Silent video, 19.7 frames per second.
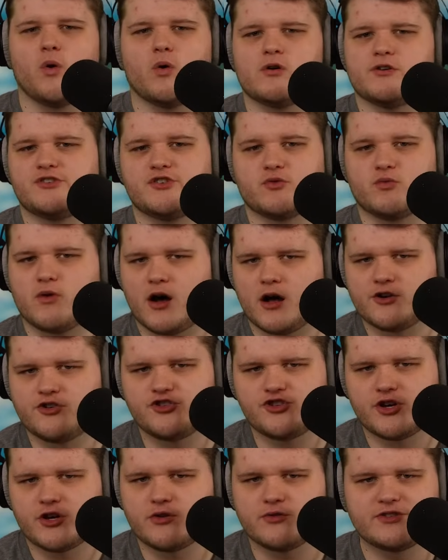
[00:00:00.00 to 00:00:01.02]
or
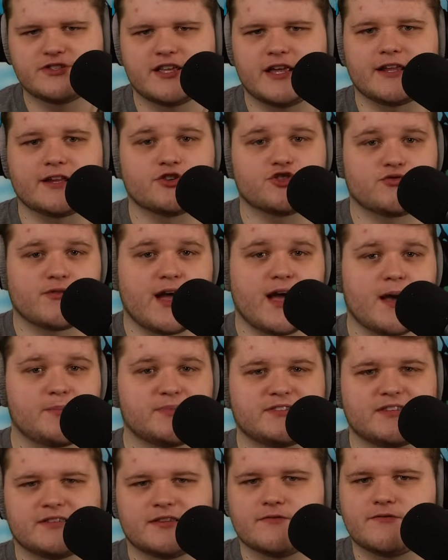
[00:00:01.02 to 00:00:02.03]
Doronjo setting
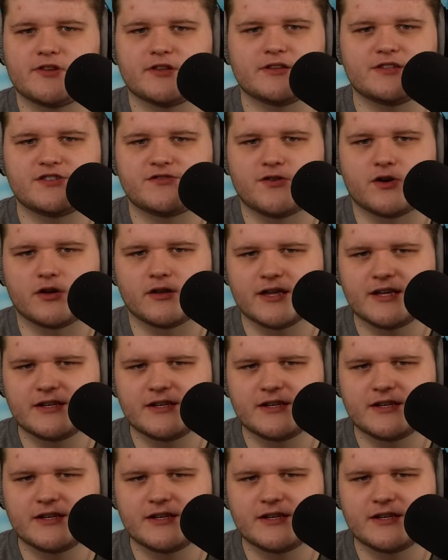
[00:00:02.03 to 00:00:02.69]
traps that the villains fall